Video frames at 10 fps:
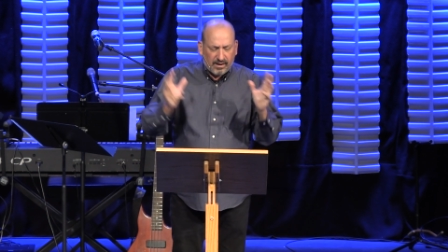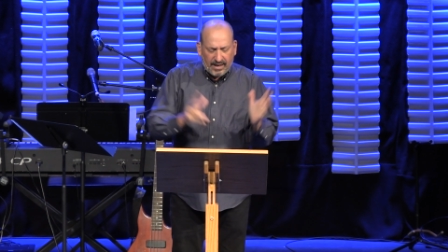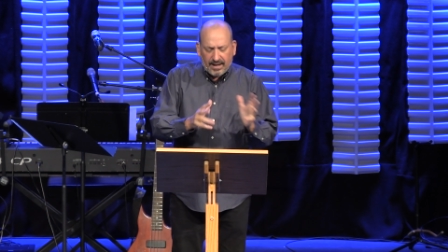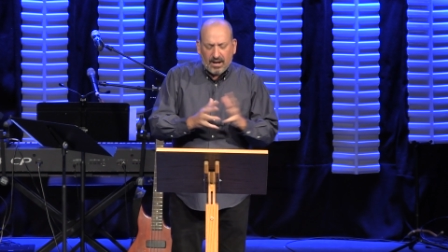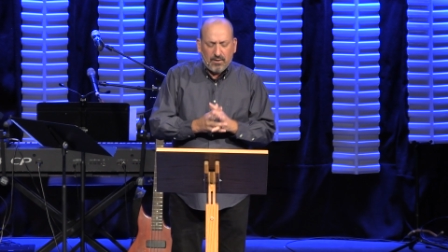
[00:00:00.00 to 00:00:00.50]
uh,
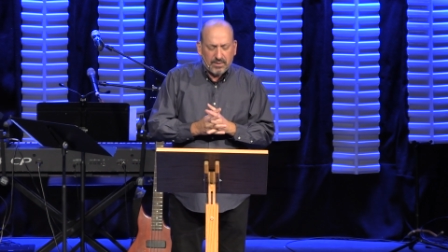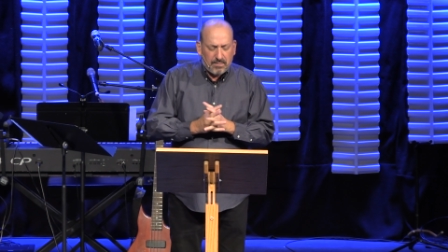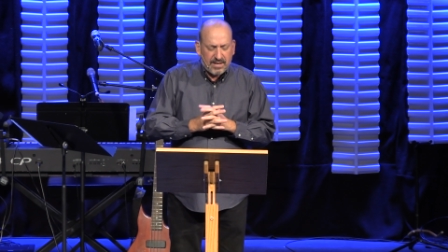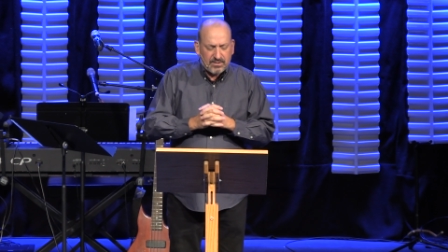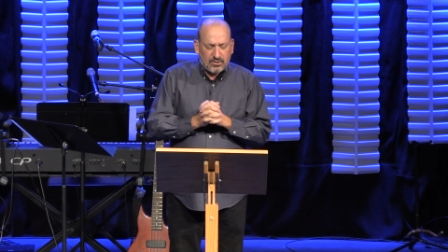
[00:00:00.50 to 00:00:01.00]
getting on with
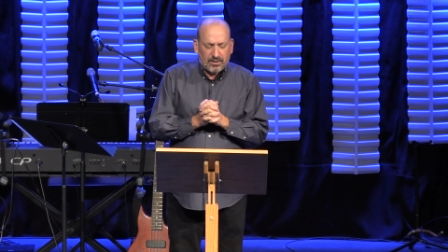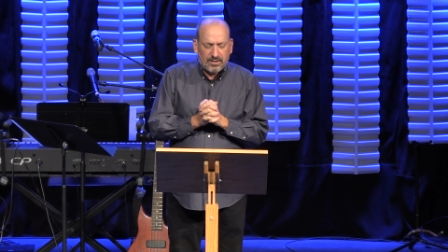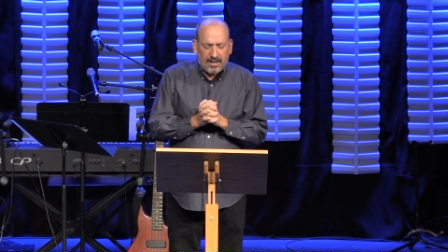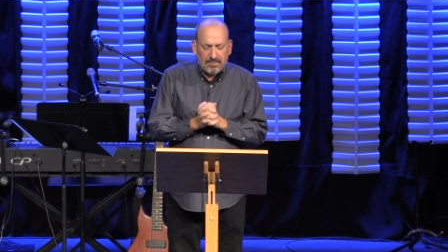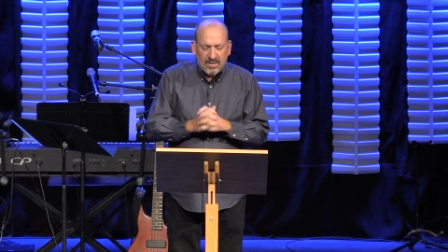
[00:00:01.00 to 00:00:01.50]
the message here
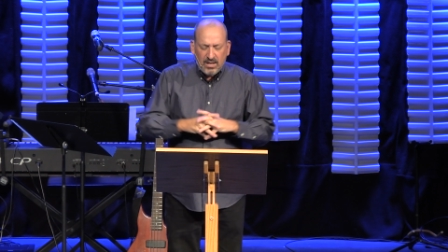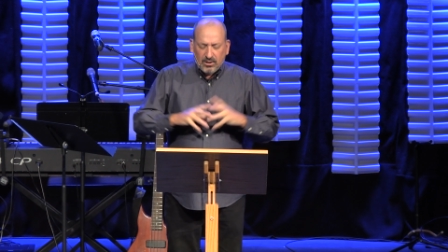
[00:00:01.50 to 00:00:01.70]
today.